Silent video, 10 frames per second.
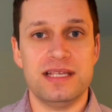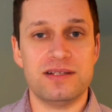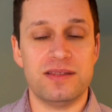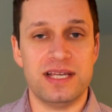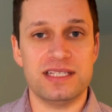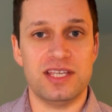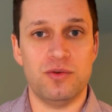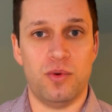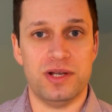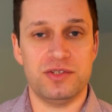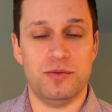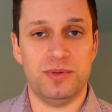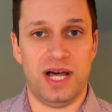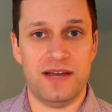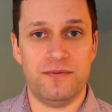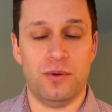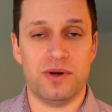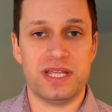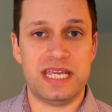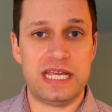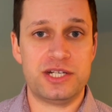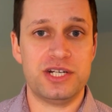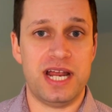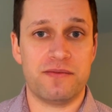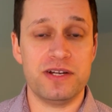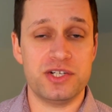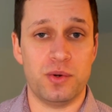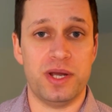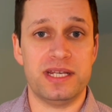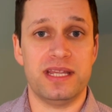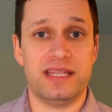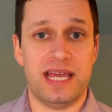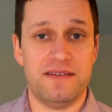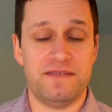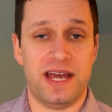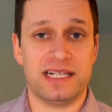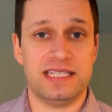are things that you want to apply for each and every joint that they affect,